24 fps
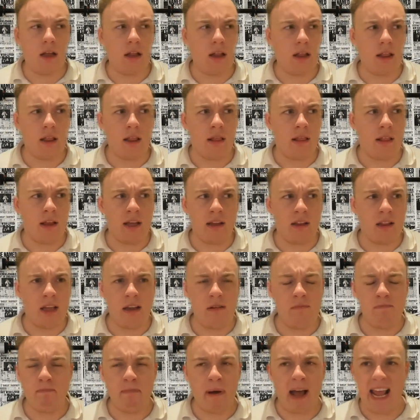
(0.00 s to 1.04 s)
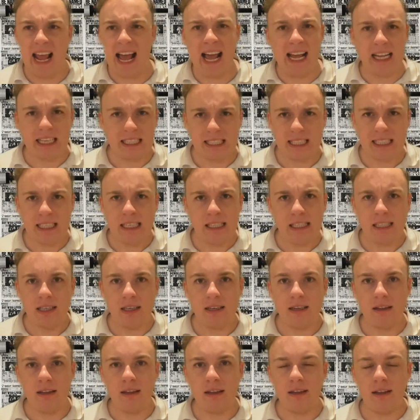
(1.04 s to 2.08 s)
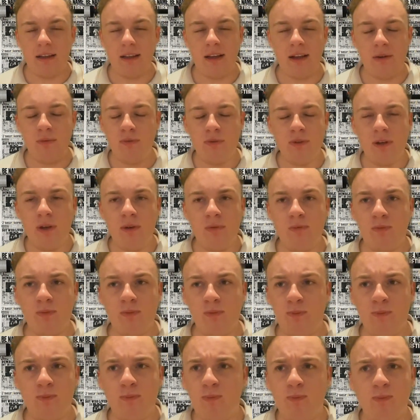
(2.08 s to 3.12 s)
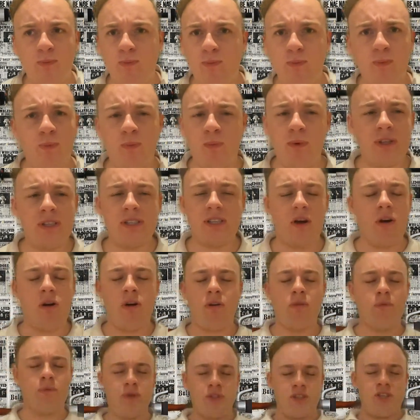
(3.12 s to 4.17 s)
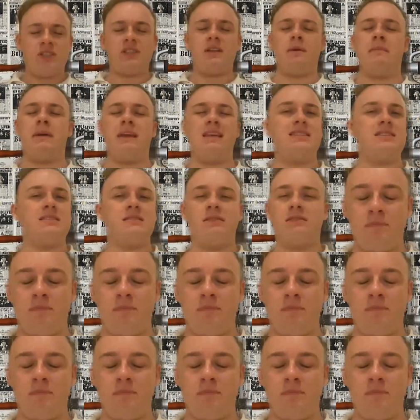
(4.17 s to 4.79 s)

like by accident. It was just amazing.